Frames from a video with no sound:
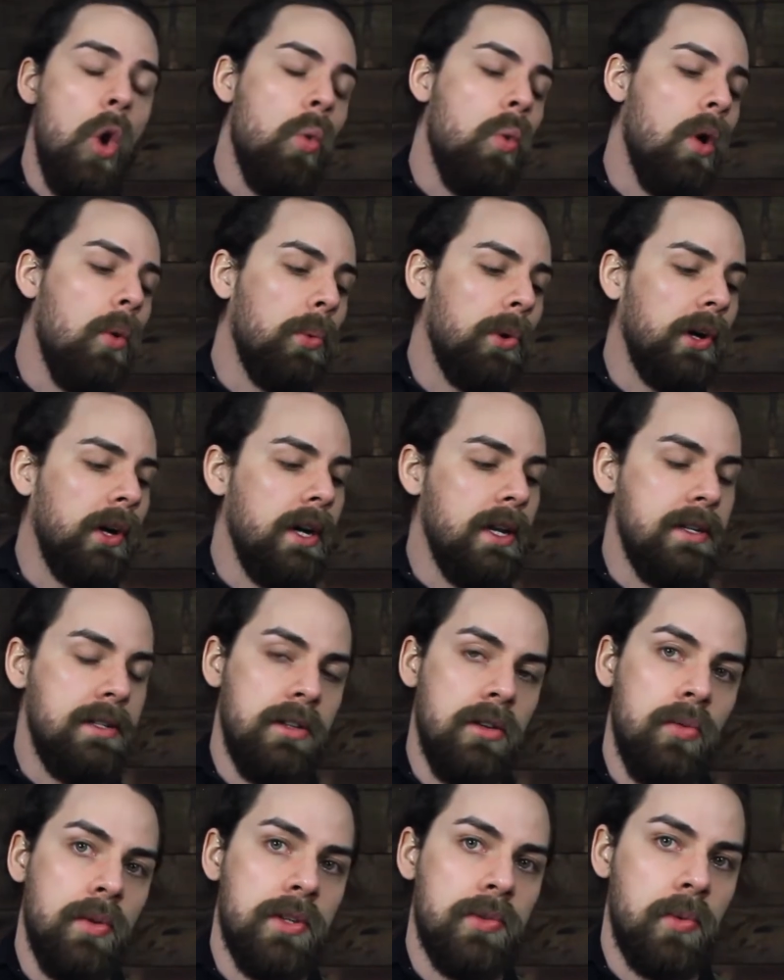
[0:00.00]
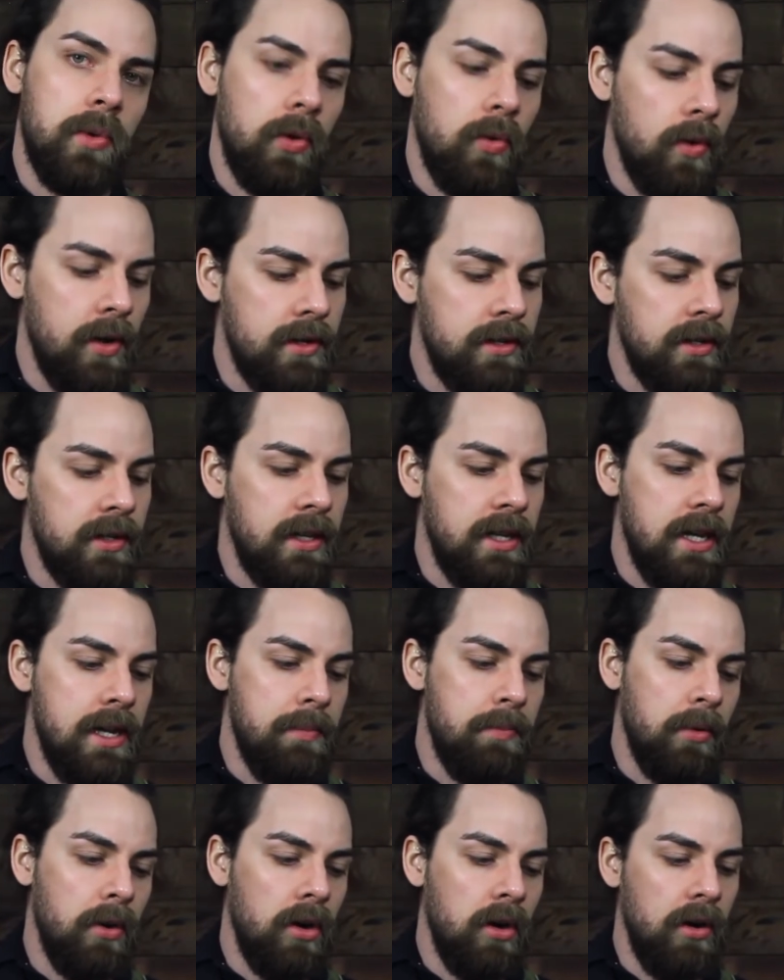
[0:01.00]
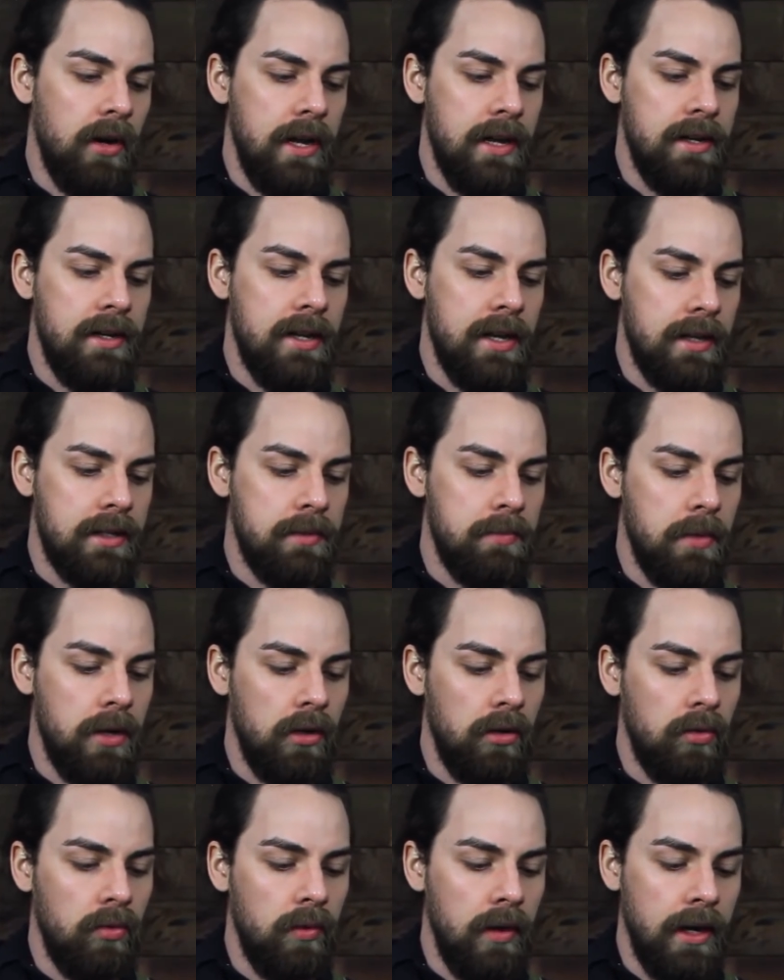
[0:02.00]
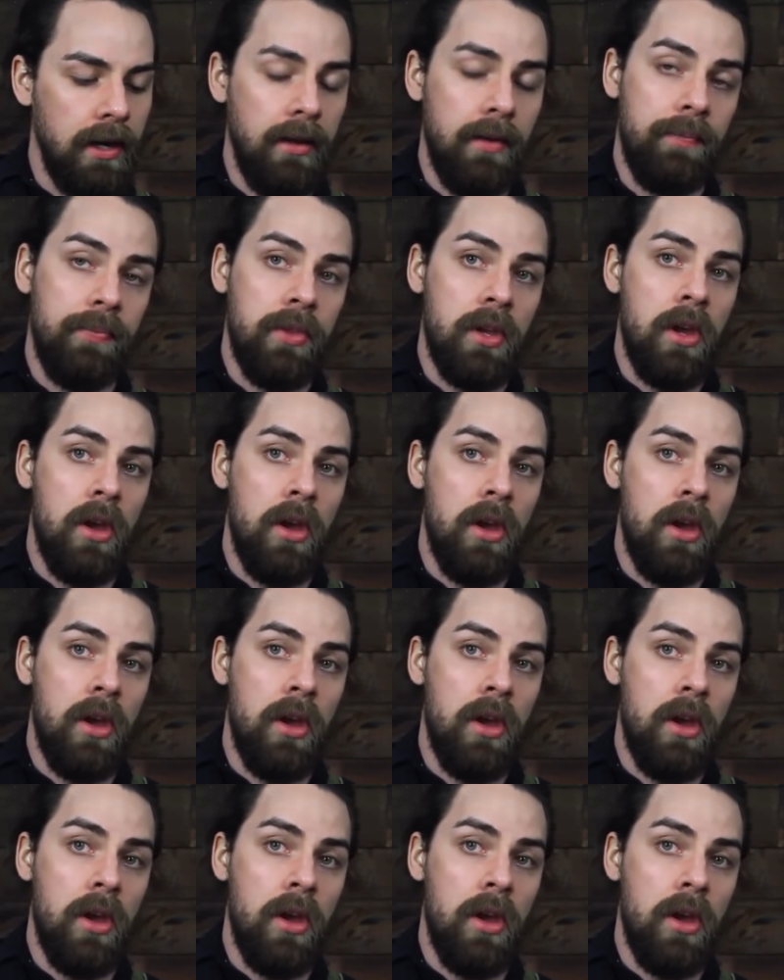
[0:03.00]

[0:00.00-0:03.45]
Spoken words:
what we're going to do is we're going to keep our index, middle, ring